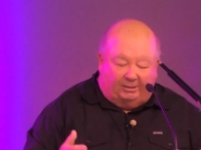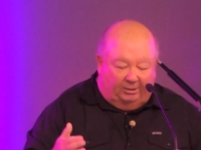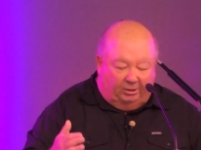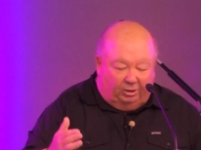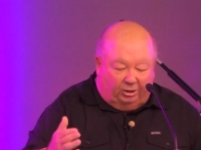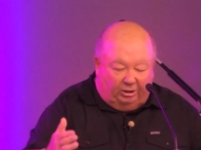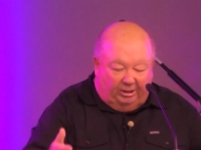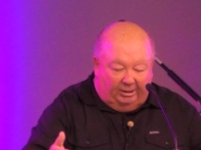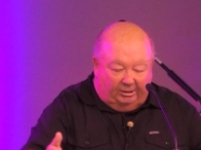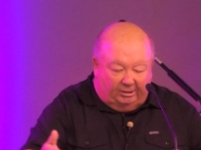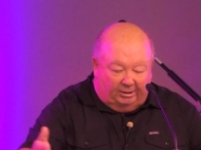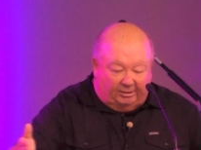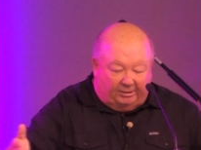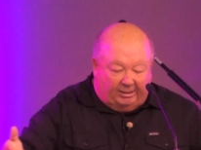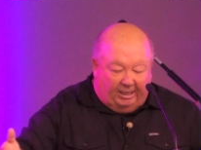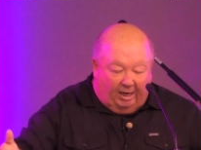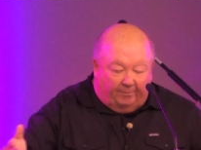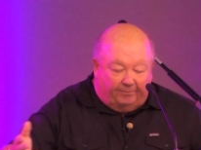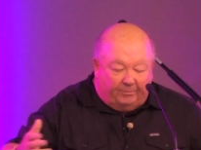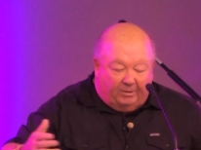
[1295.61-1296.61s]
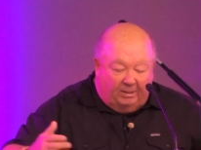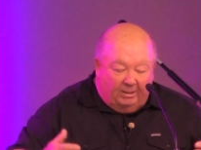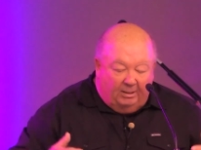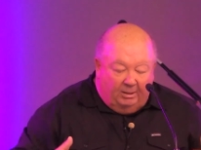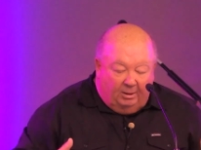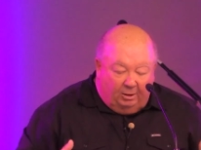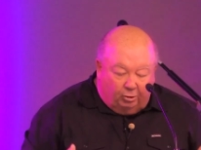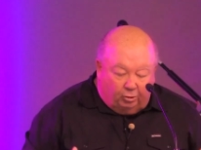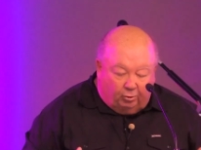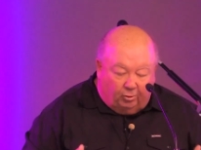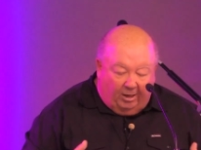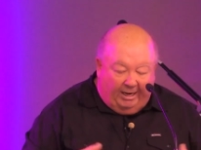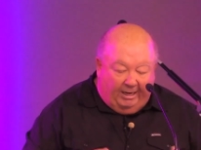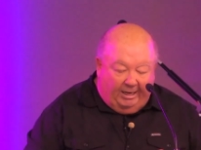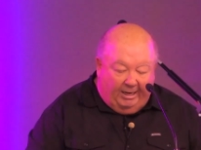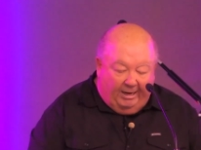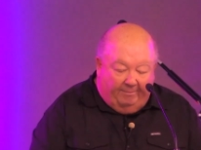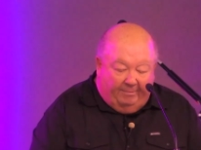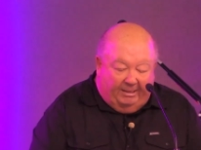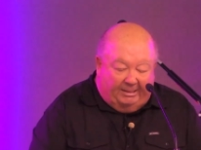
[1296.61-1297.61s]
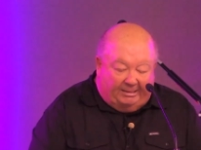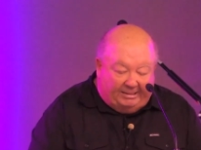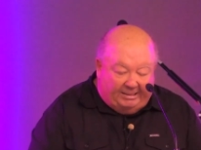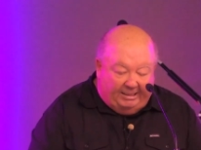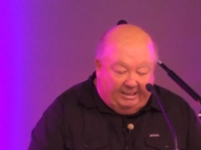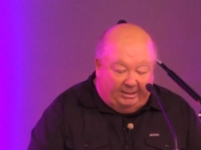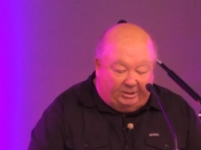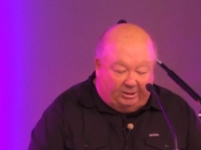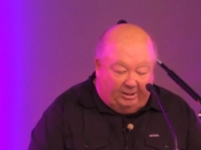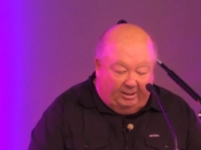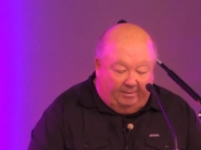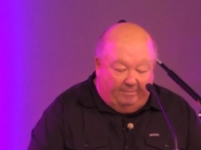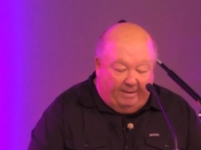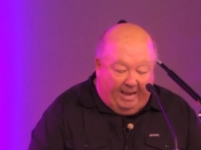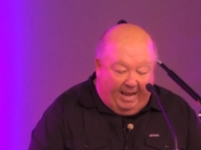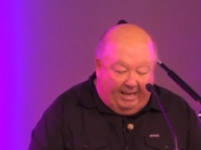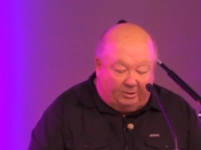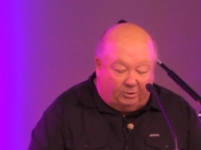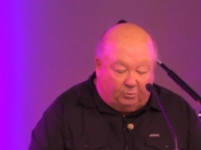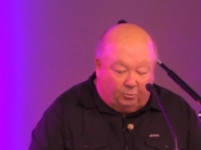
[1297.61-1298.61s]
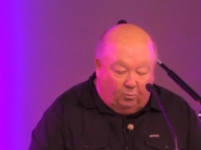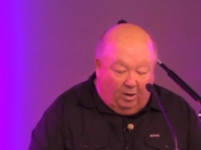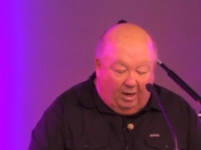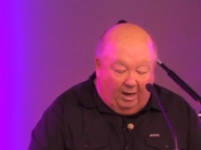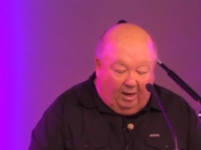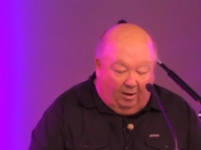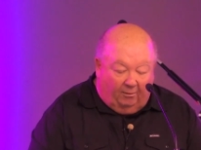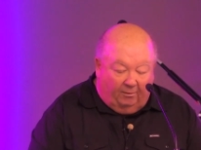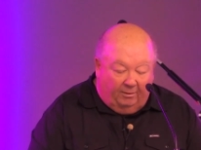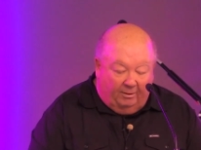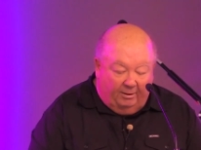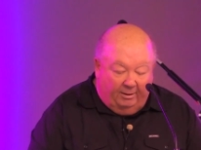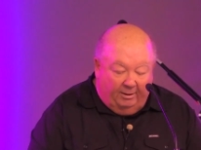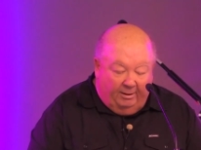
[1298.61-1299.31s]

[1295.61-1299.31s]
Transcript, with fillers: and Jesus helped train him and teach him as well.